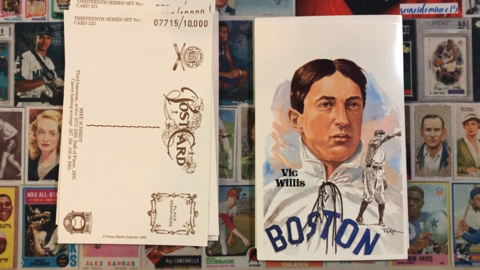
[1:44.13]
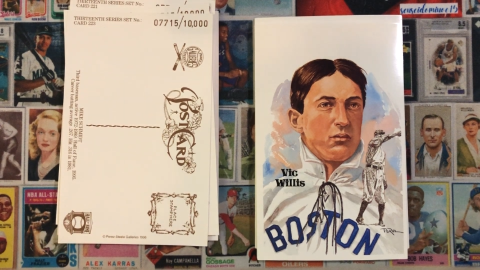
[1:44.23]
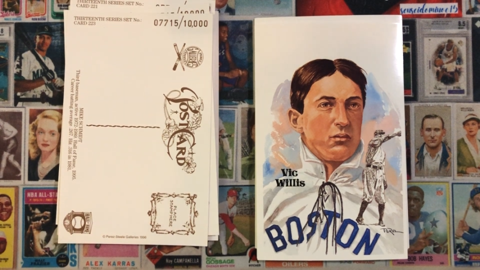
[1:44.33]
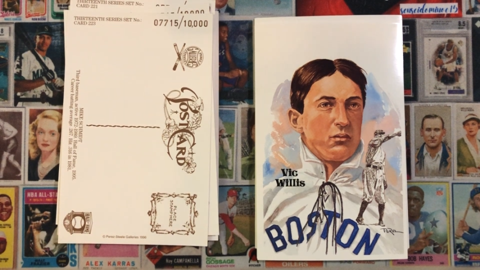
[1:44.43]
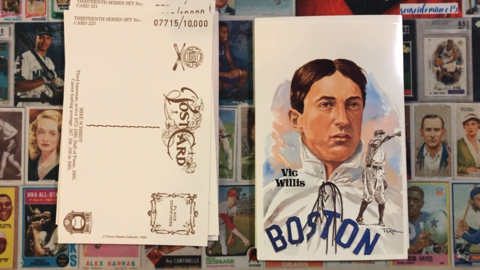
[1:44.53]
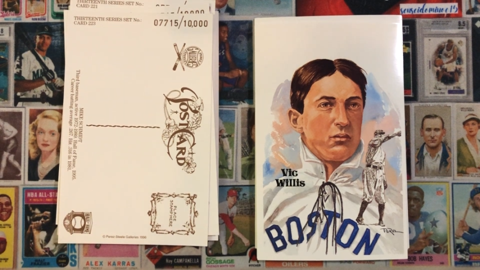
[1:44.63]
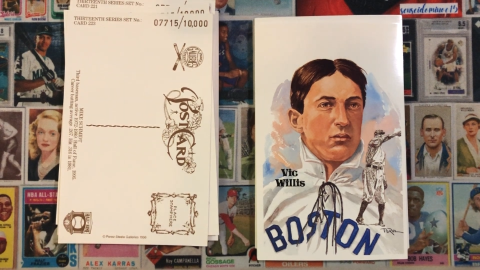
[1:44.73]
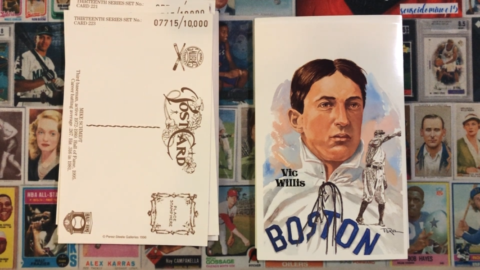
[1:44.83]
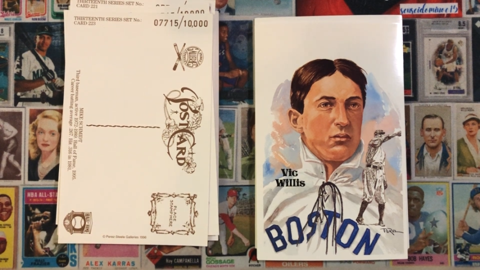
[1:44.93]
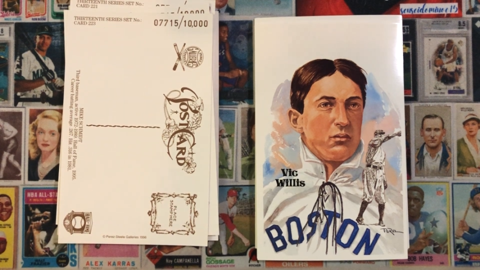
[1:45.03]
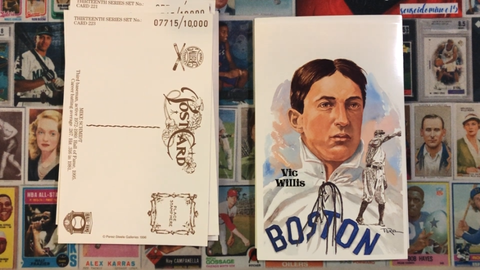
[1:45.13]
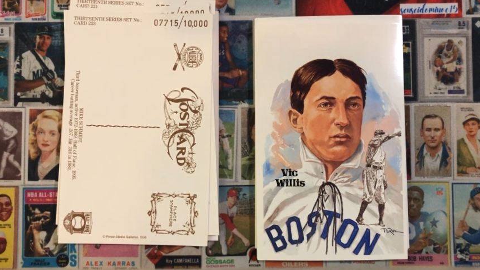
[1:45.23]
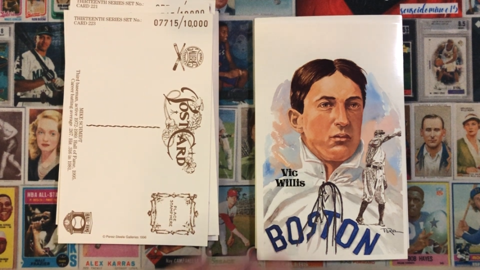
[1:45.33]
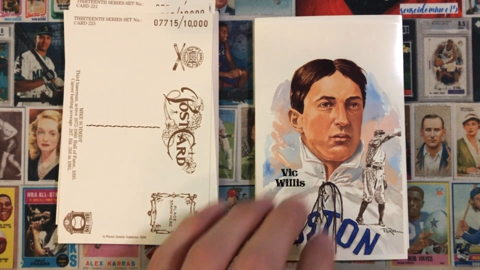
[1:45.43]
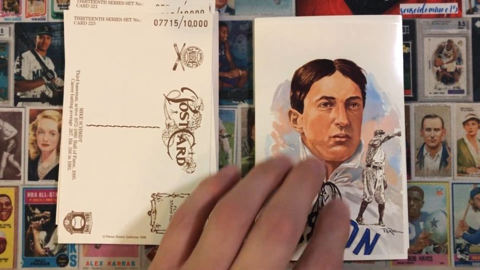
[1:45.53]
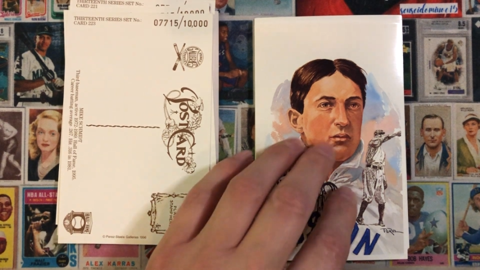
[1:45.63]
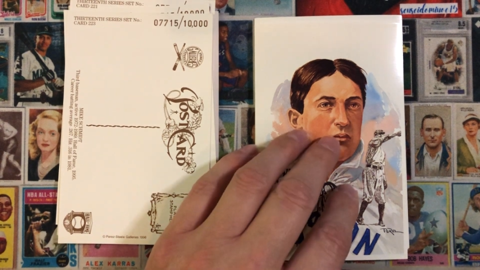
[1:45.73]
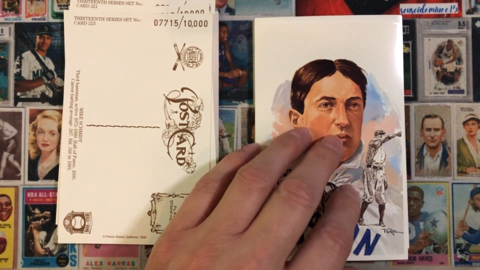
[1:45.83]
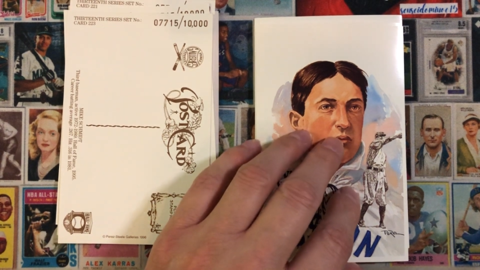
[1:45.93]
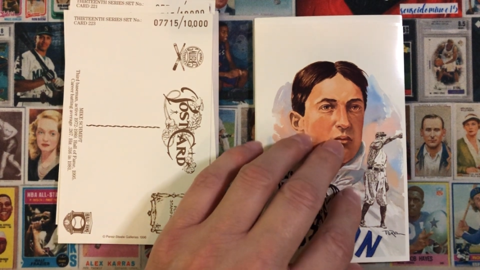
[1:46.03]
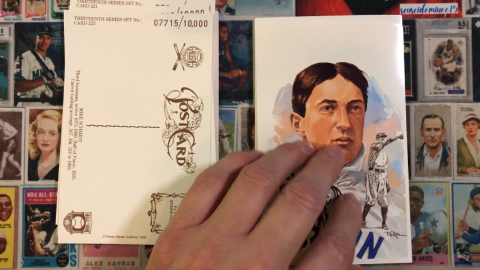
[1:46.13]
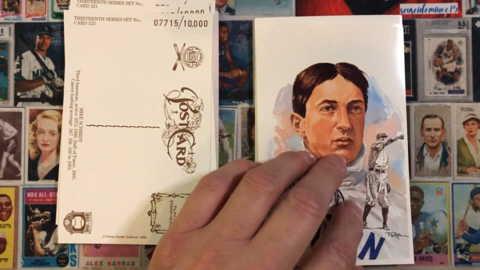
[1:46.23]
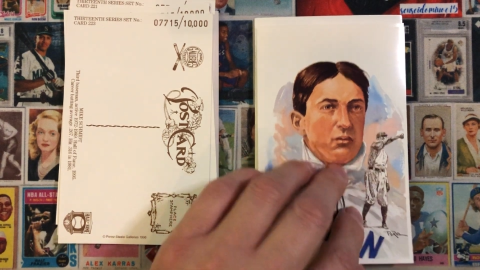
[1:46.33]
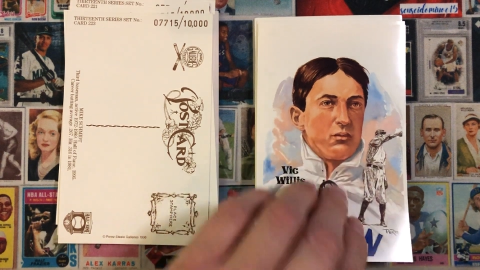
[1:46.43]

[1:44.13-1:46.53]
(silence)